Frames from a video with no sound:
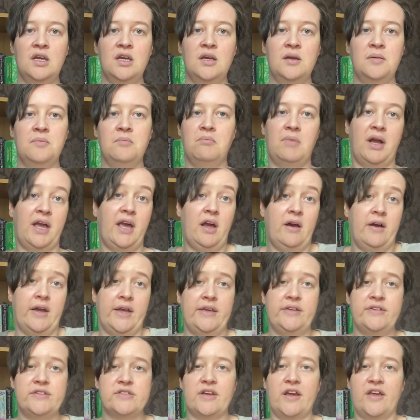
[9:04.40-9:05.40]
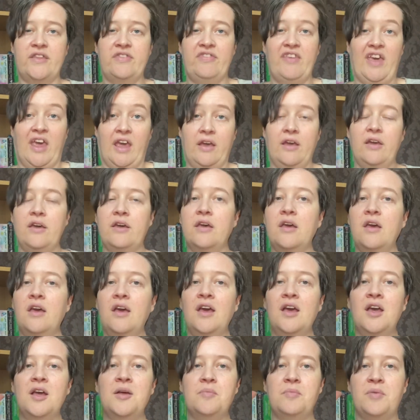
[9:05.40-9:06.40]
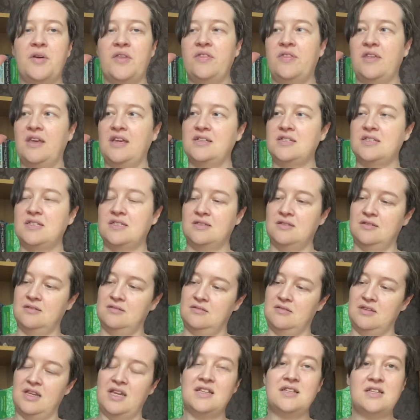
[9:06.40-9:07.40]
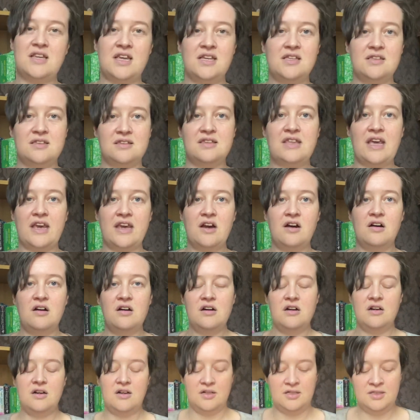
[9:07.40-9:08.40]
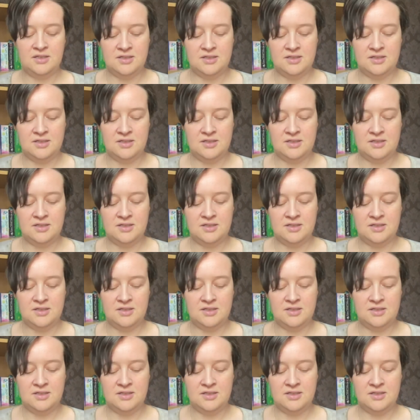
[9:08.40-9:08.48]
my height, I think, but they are